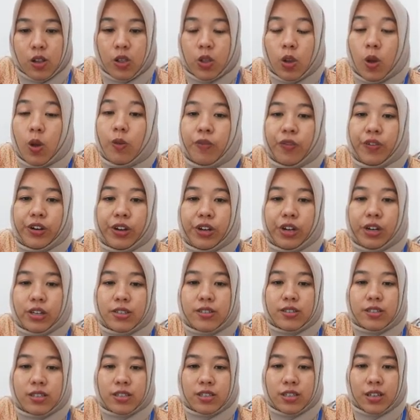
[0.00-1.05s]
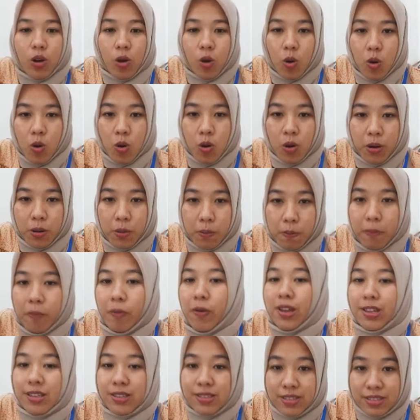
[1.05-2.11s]
lovers or
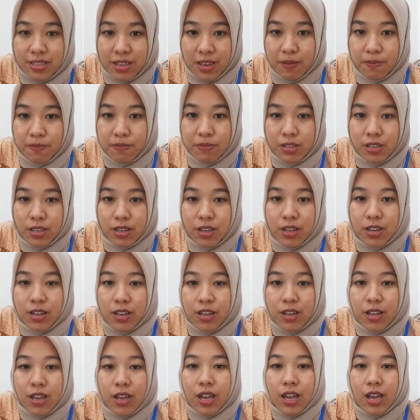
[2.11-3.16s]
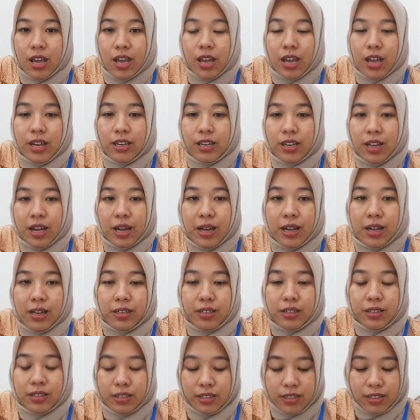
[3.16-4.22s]
friendship, and
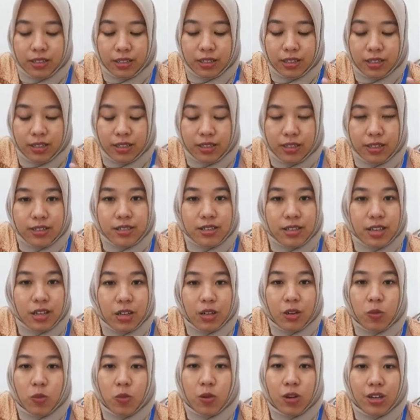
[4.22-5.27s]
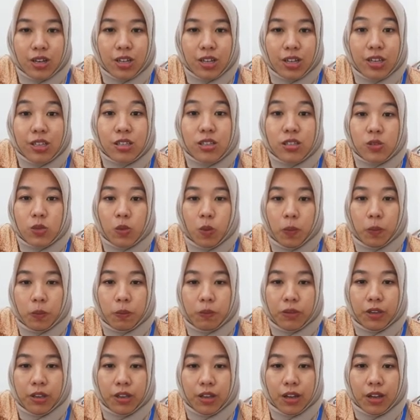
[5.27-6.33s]
then the second one is
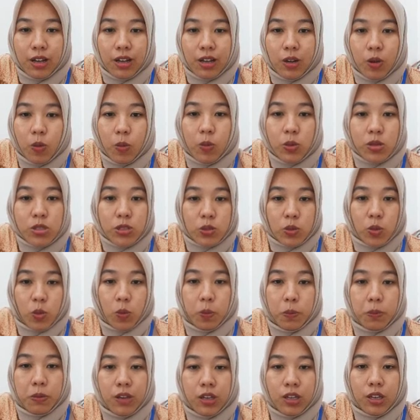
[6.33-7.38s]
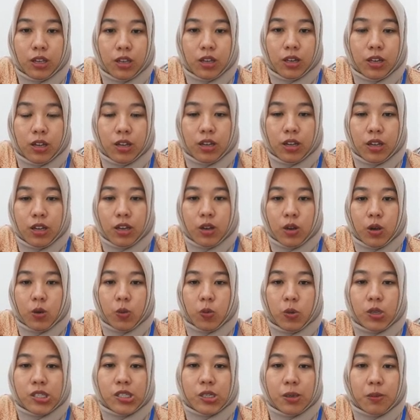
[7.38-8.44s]
sophia or sophie,
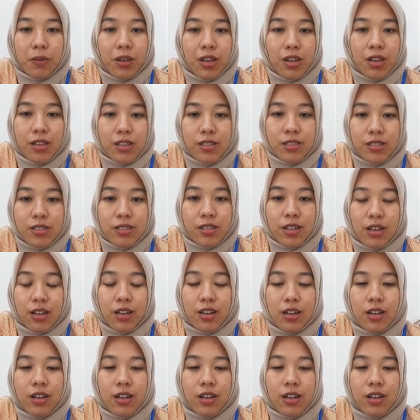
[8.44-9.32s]
which means